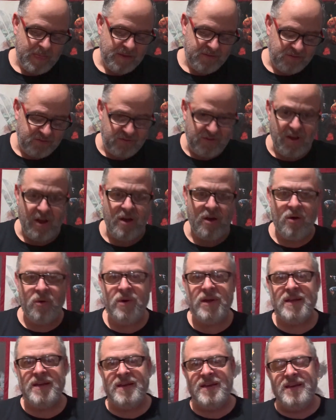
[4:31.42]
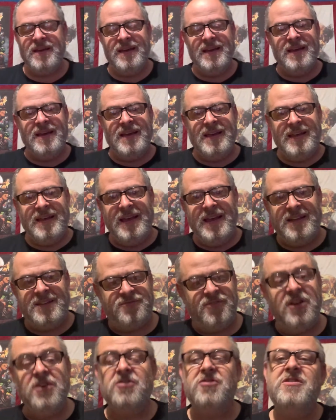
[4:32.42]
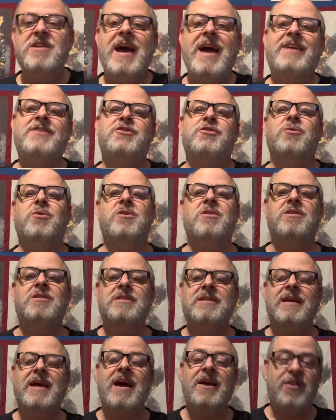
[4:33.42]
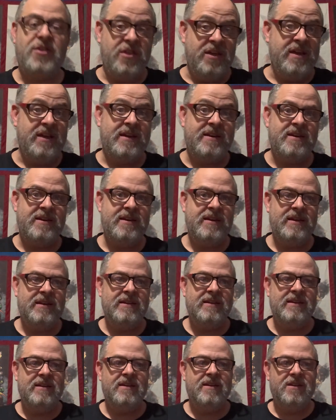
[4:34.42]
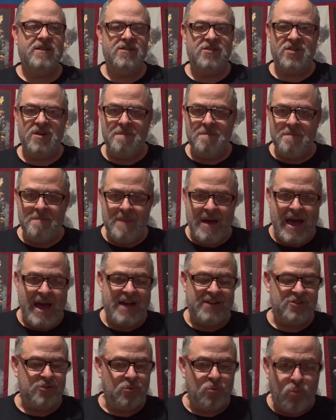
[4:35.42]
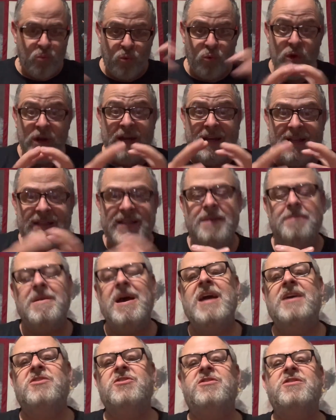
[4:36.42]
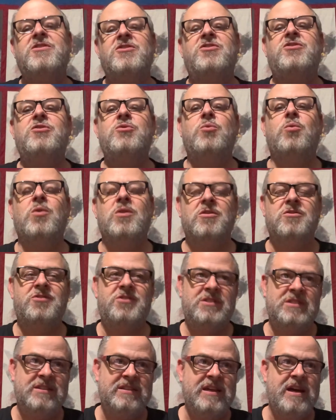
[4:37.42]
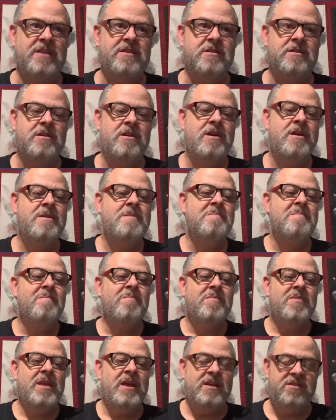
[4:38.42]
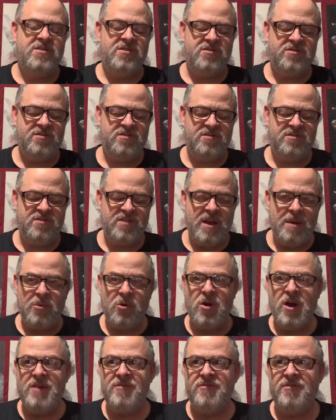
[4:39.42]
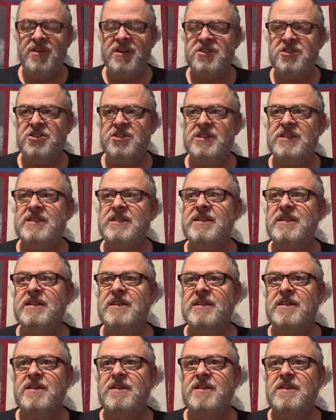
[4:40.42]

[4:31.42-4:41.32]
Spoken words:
So it feels natural, I think, to really mash these two worlds together. And samurai fiction,